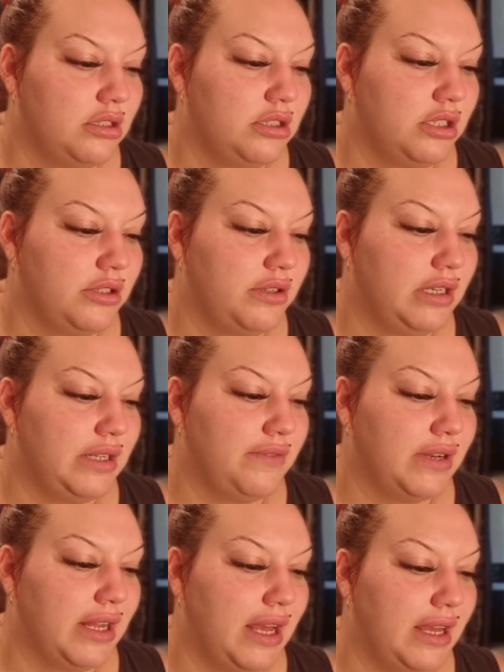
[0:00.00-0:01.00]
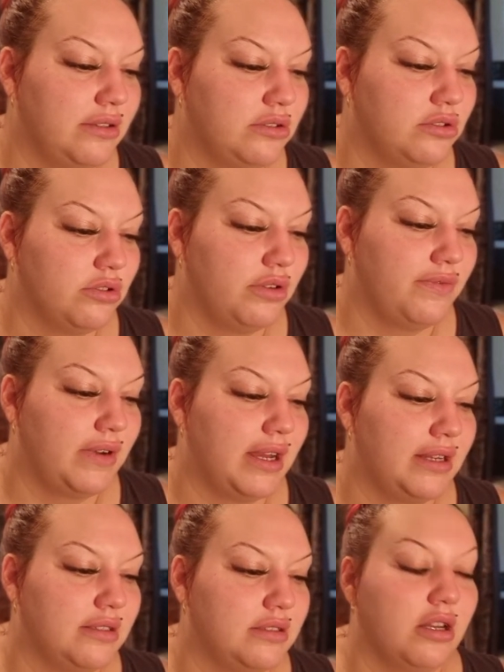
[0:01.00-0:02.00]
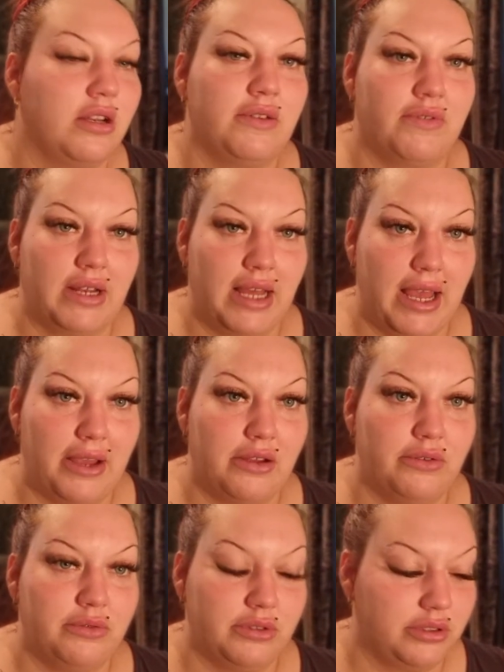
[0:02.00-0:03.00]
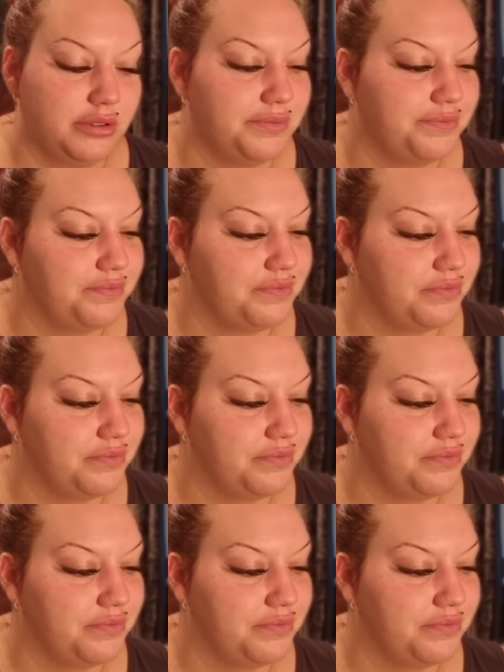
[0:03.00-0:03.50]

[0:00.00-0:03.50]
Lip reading: Do you live in a house or a flat? I live in a house.